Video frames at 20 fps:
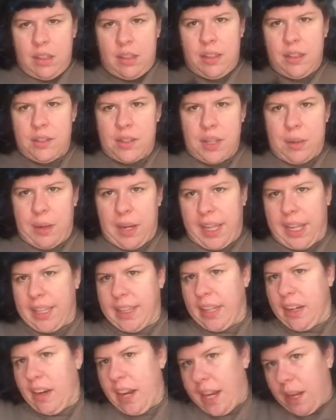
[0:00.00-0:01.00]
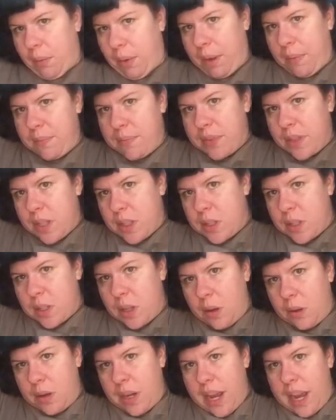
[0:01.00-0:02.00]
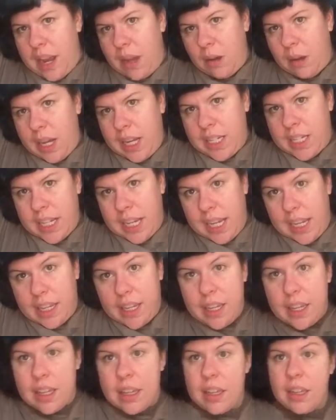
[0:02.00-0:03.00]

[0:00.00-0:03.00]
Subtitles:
you'll see when I get there. Anyway, so now I take